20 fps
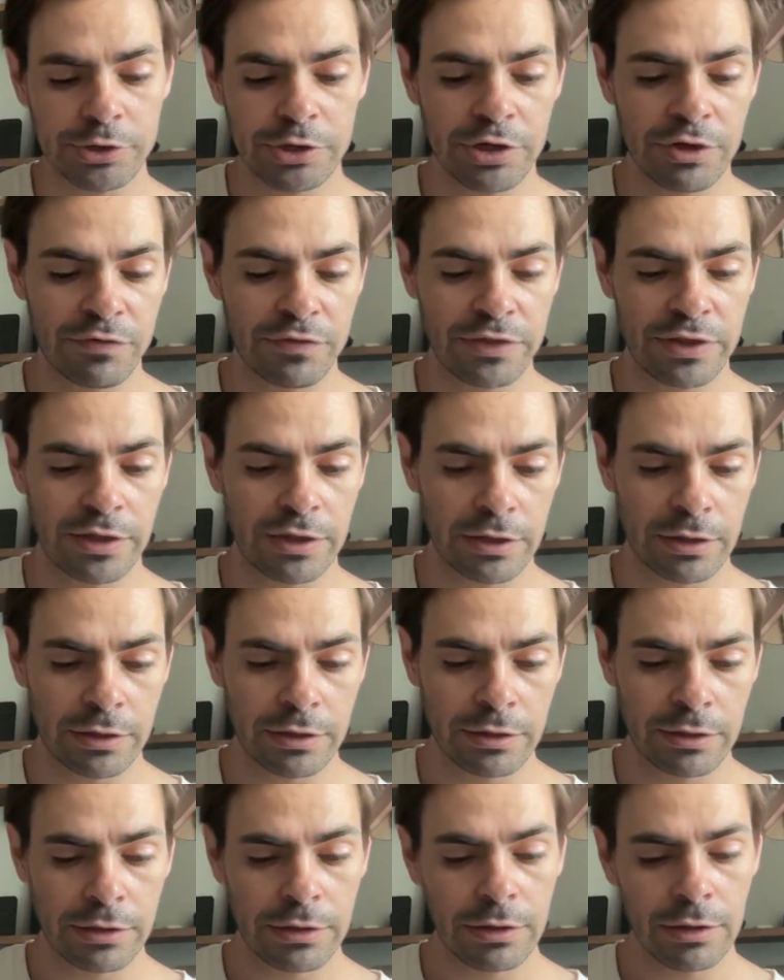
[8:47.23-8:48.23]
of the
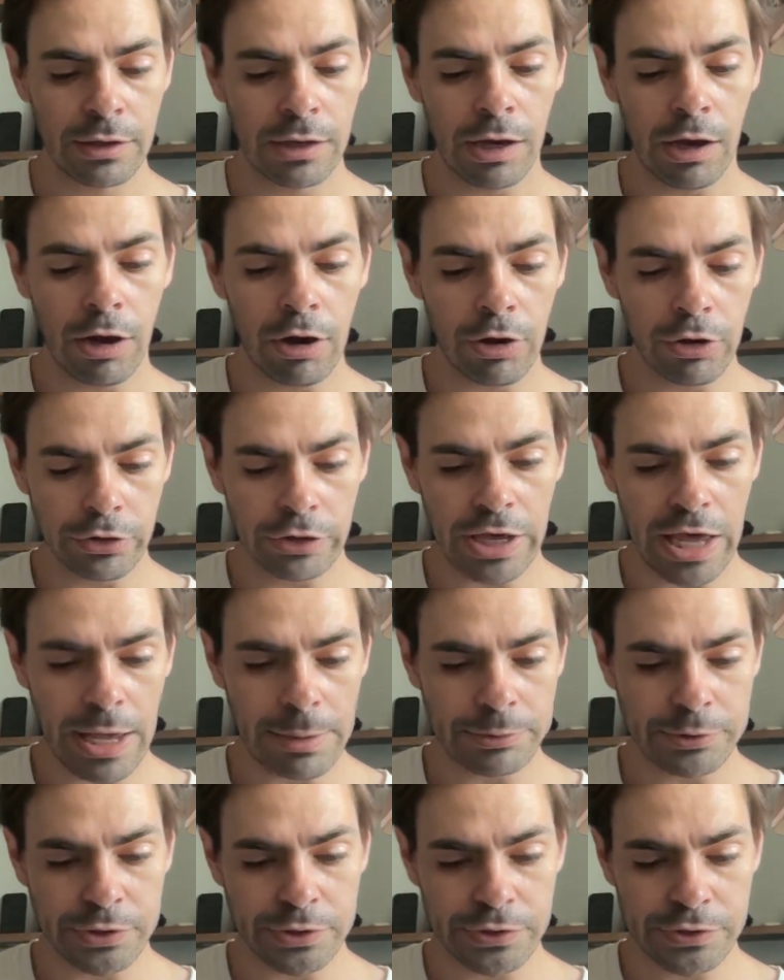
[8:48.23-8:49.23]
auto
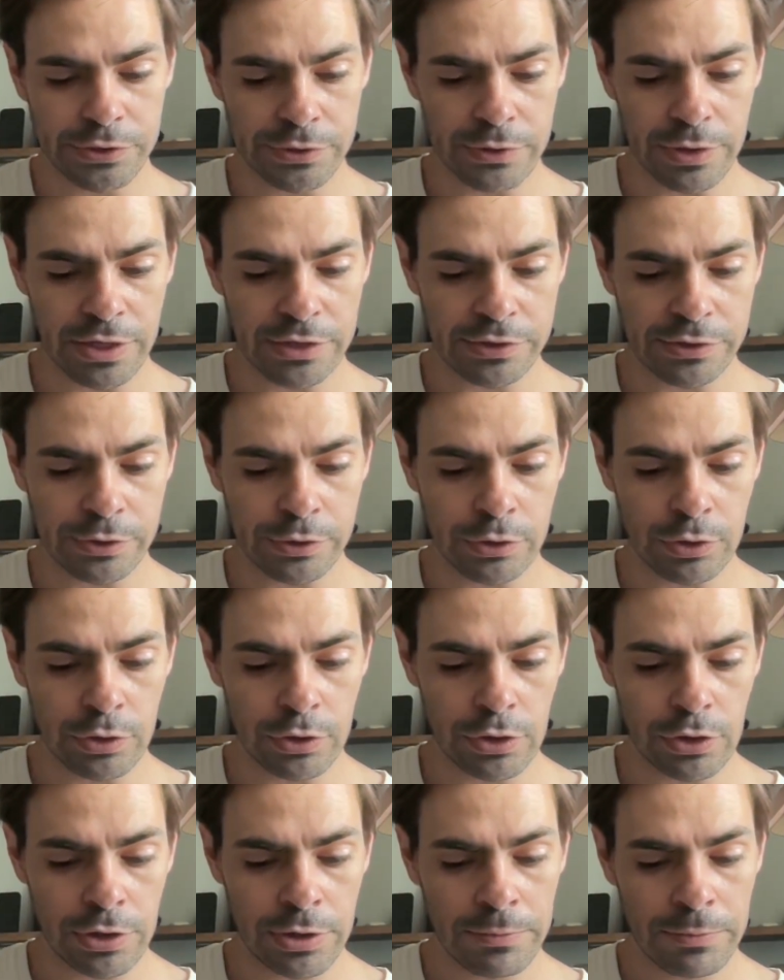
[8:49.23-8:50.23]
captions, so that's
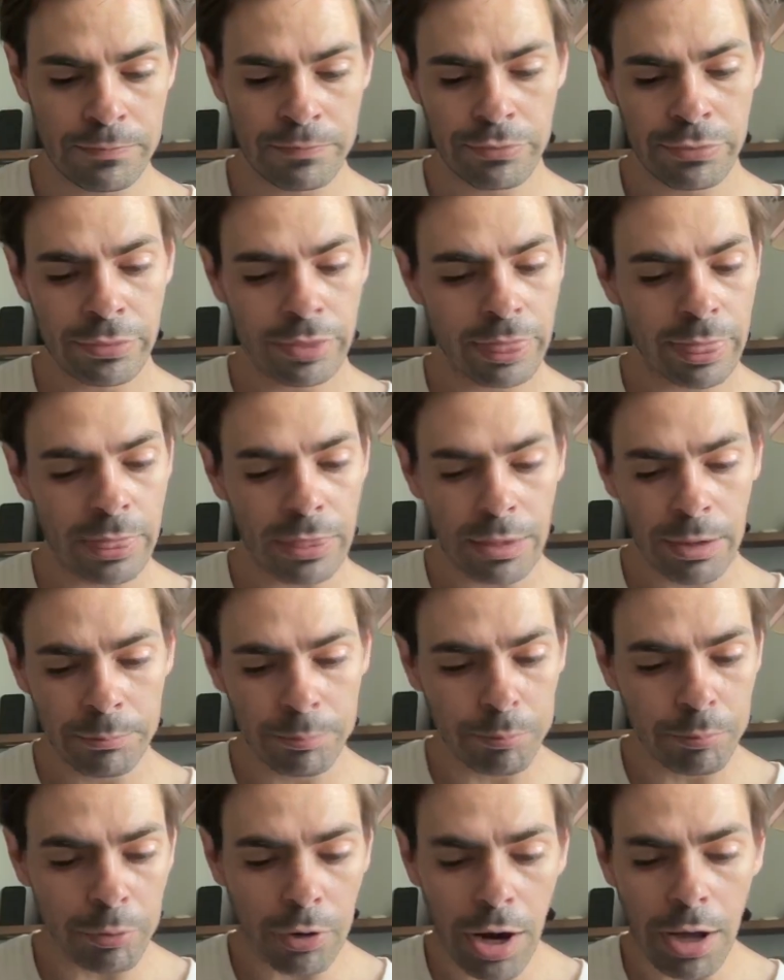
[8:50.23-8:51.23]
good.
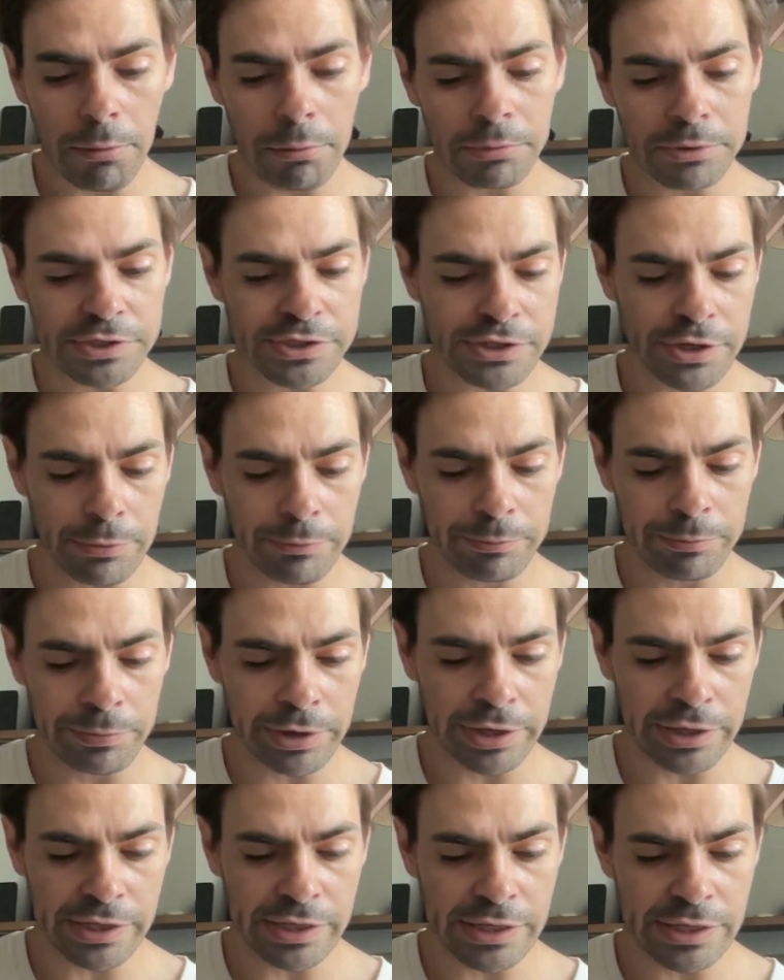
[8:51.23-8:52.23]
Probably
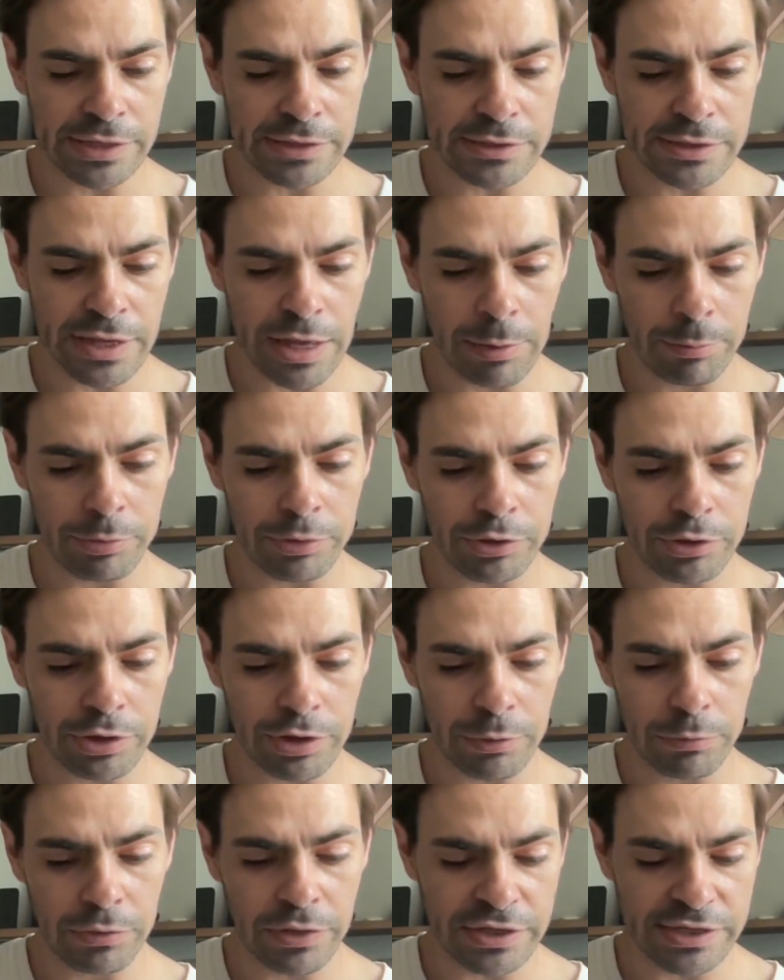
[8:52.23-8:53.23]
somebody's helping you
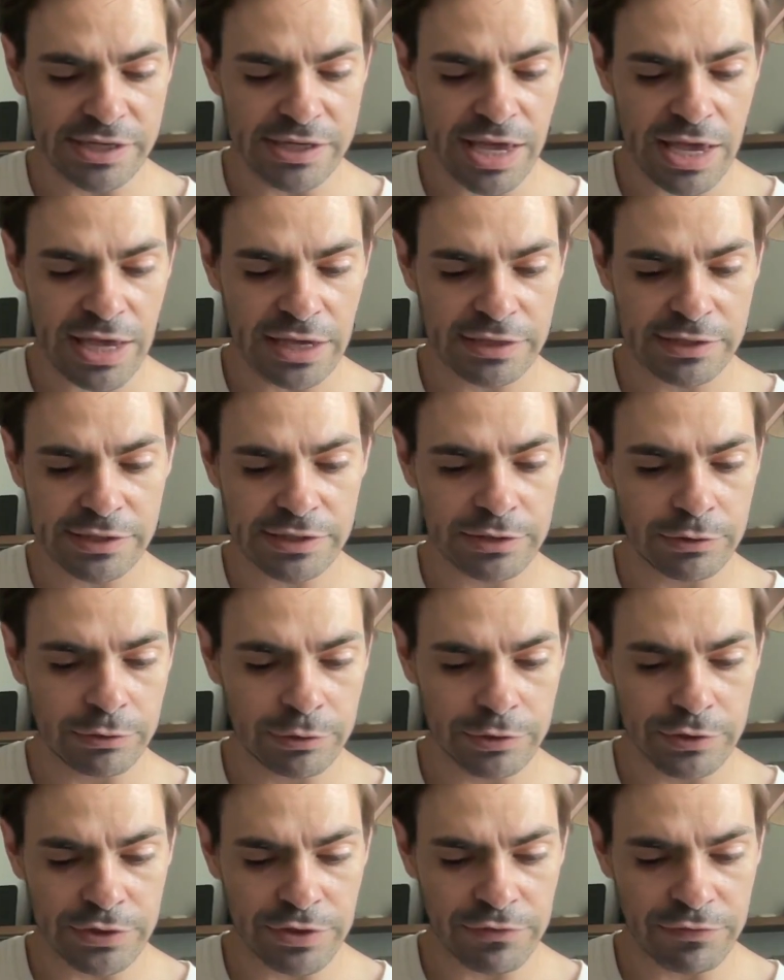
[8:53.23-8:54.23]
here with the text or
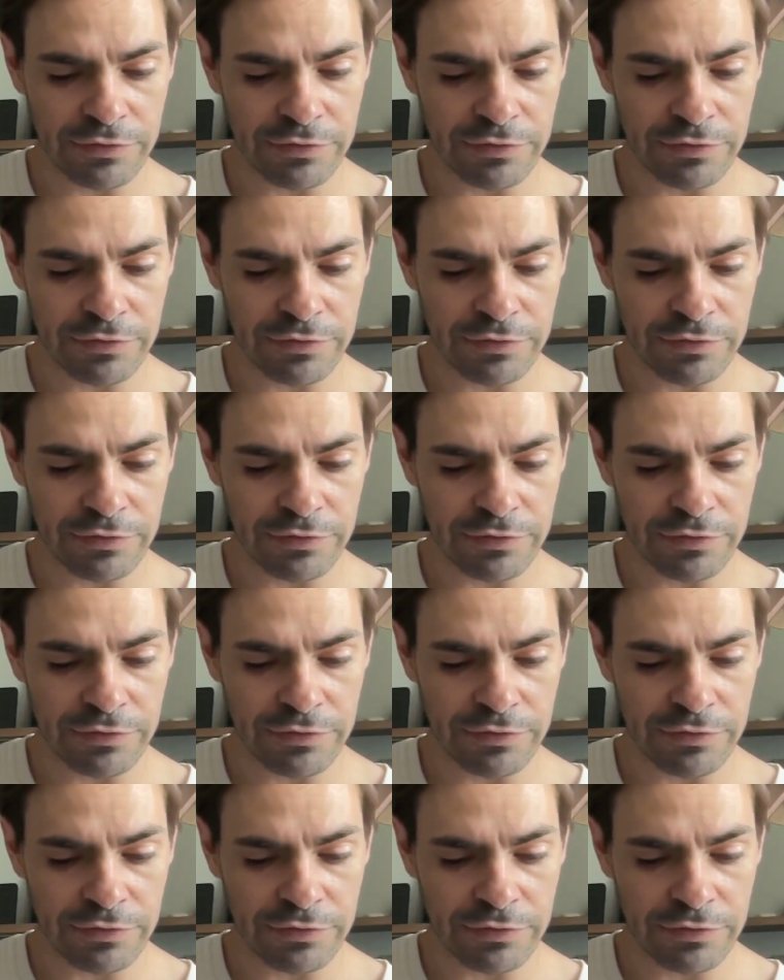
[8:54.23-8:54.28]
something